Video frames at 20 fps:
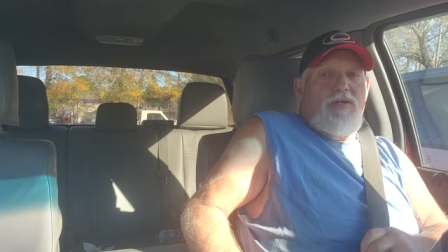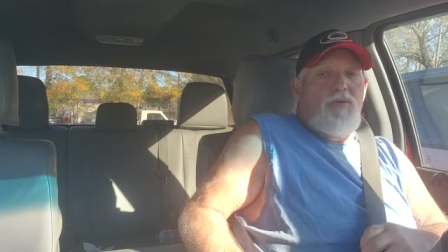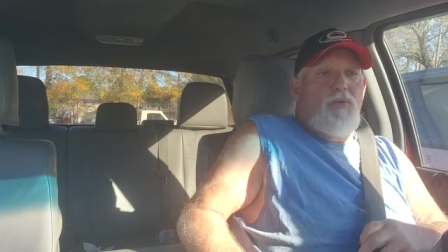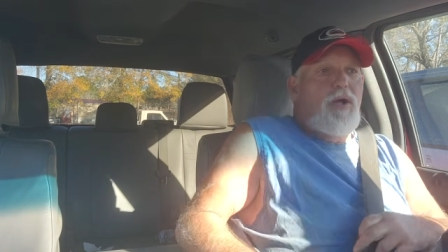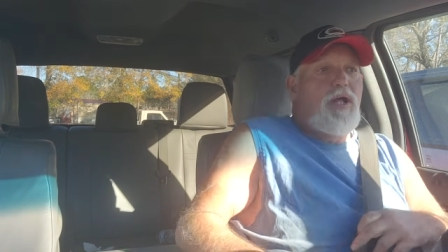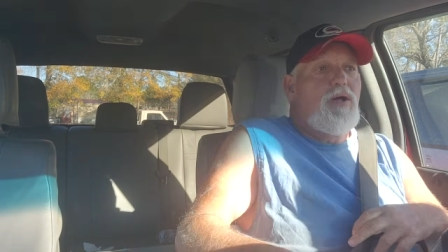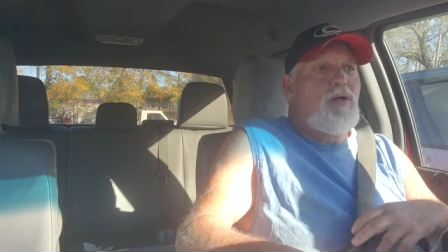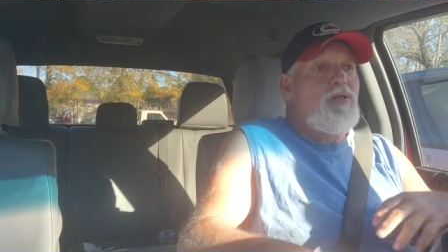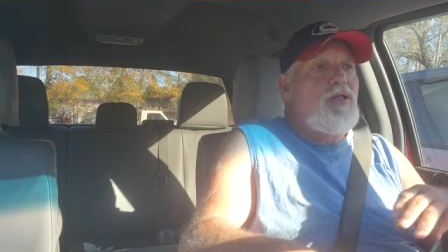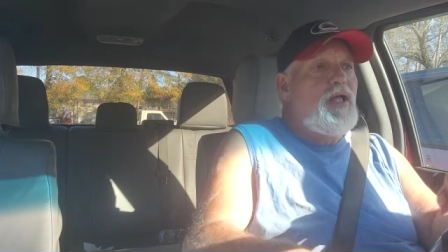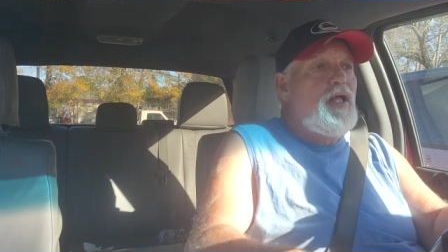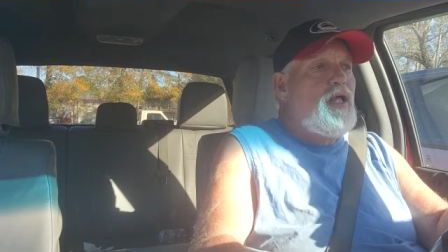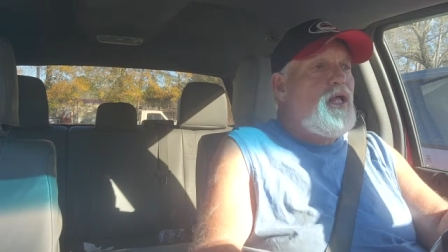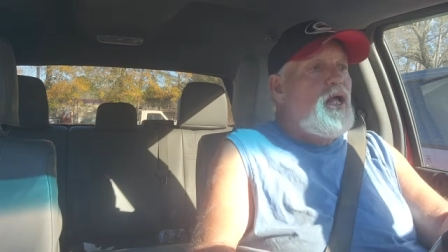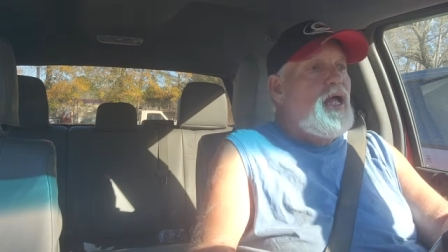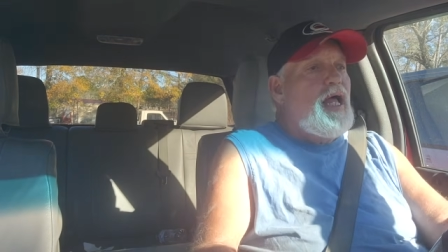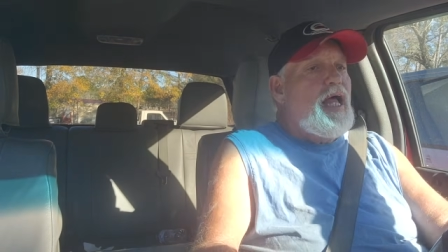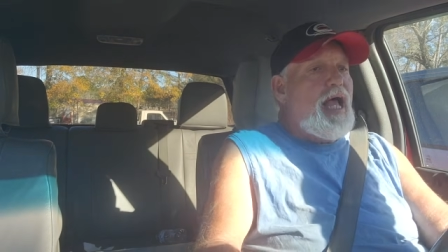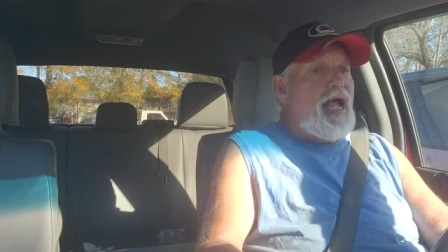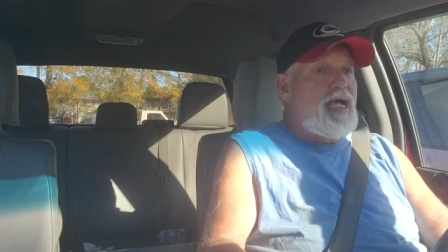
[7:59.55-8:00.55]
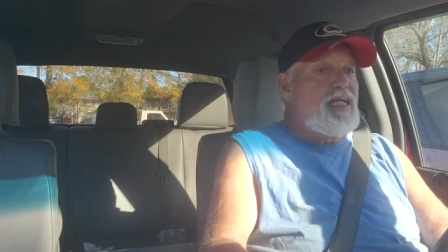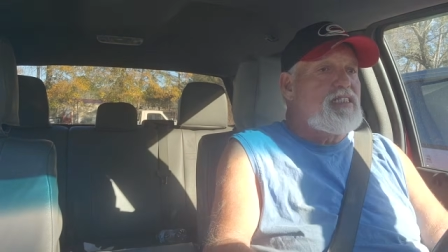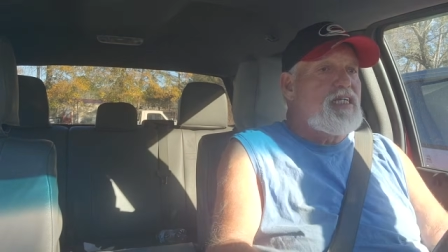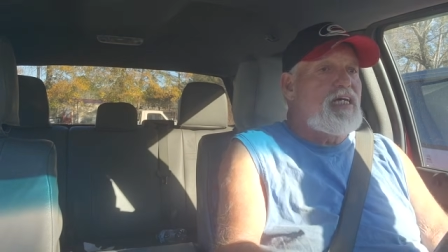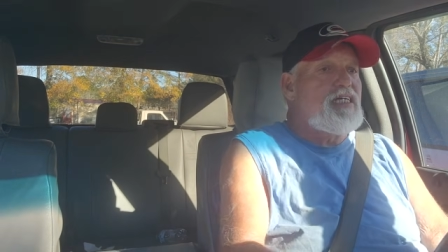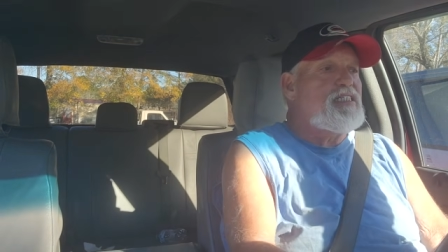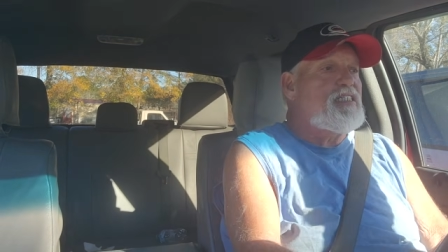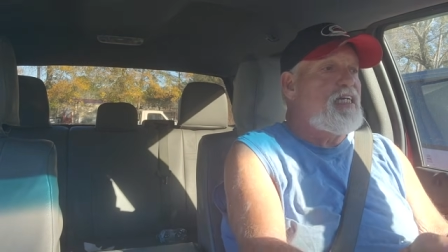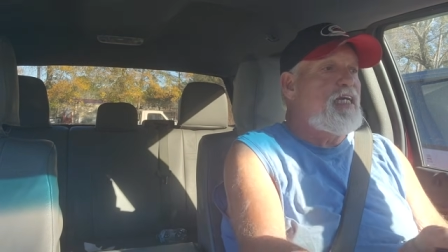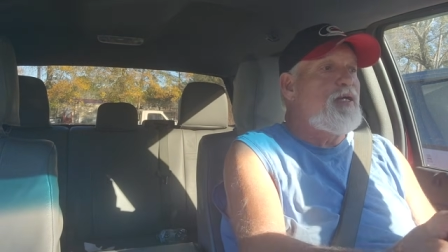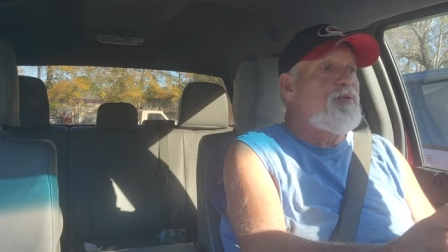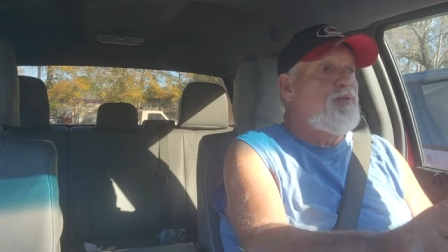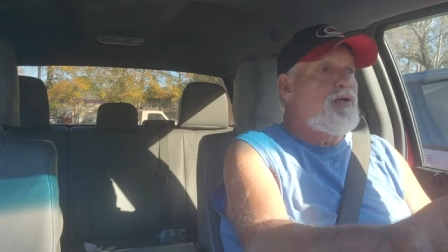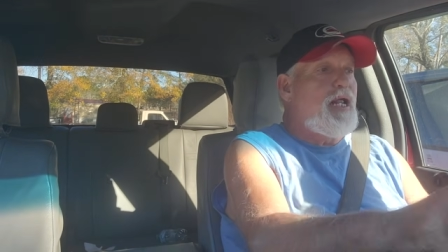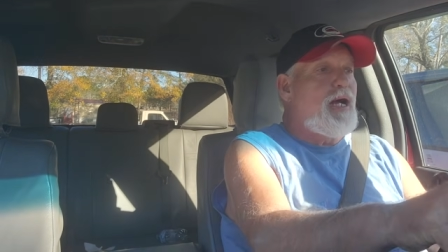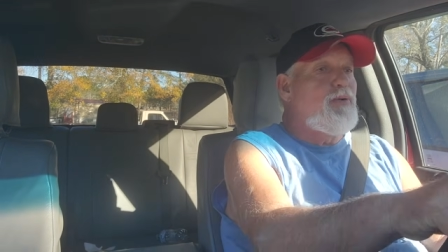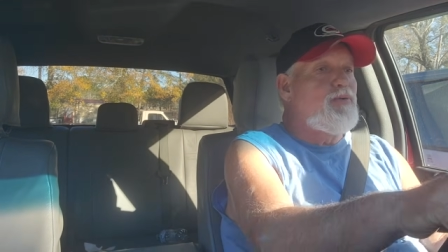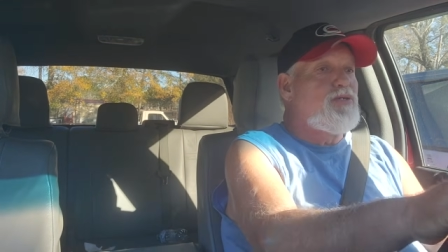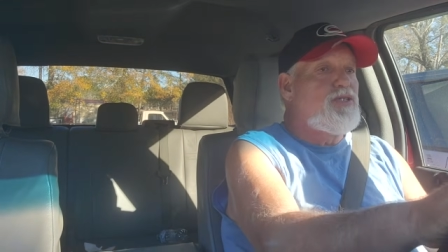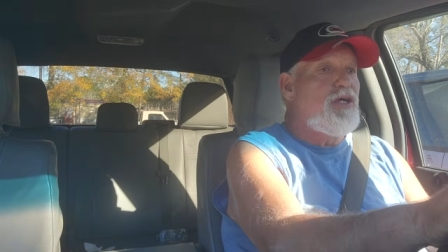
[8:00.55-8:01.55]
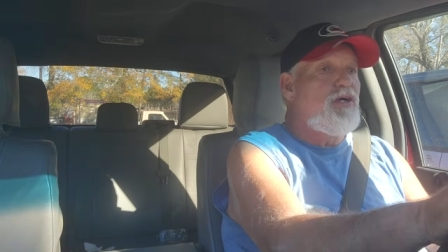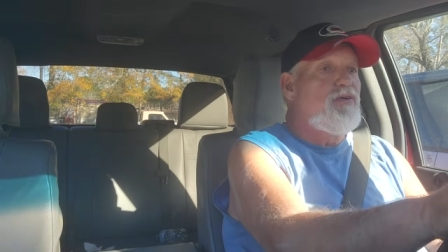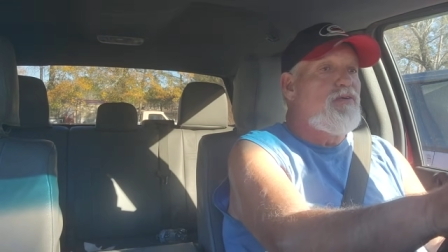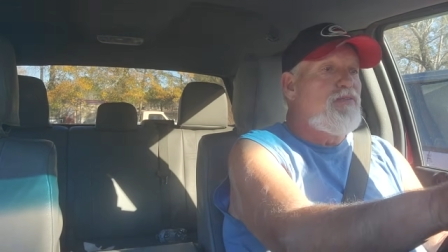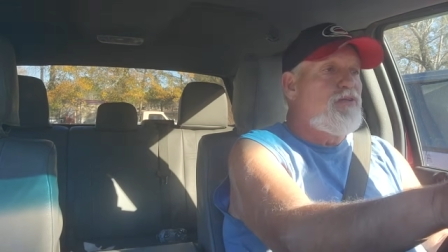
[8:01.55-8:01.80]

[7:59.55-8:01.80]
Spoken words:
Well, as I said when I was under the